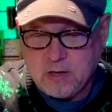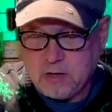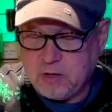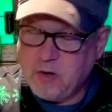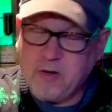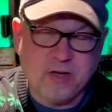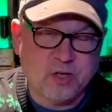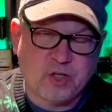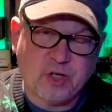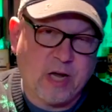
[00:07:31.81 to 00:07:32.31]

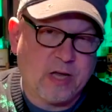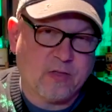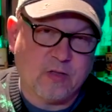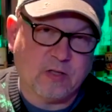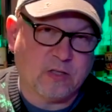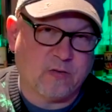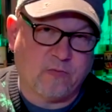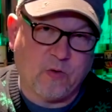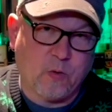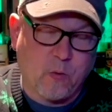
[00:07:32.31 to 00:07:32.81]
You can shake
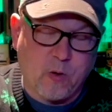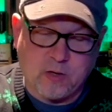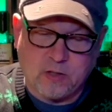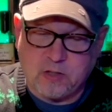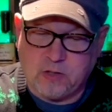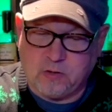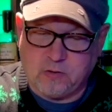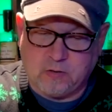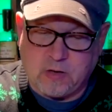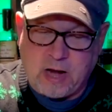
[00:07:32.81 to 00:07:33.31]
this if you want
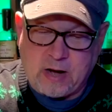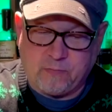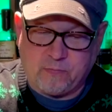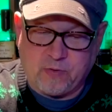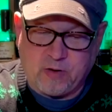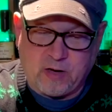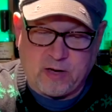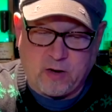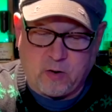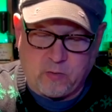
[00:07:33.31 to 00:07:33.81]
to. I
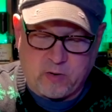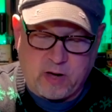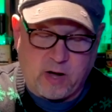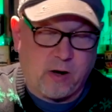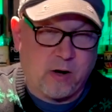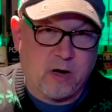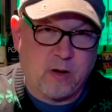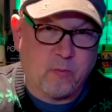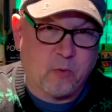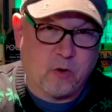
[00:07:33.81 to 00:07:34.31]
really don't
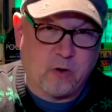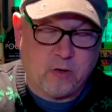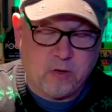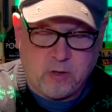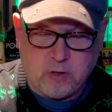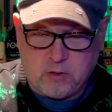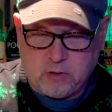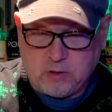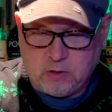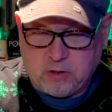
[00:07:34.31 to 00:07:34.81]
care anymore.
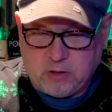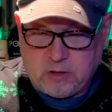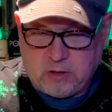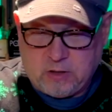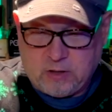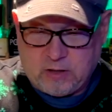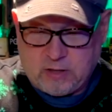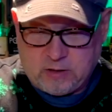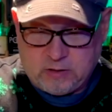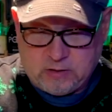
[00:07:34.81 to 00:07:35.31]

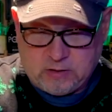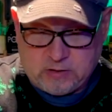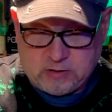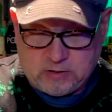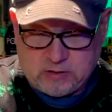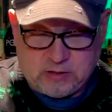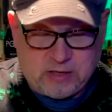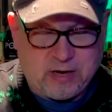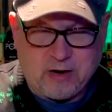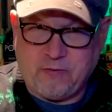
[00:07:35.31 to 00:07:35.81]

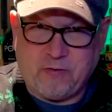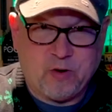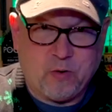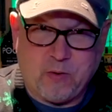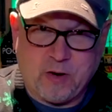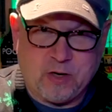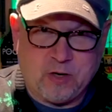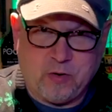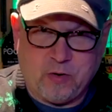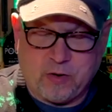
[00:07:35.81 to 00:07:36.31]
However you
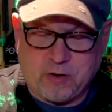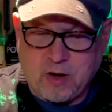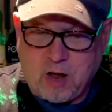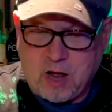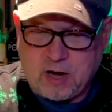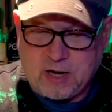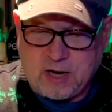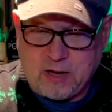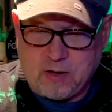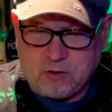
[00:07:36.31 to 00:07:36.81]
want to do your
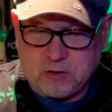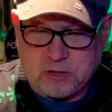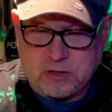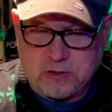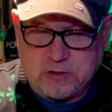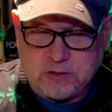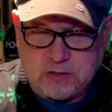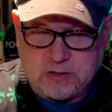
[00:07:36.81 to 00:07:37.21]
cocktails.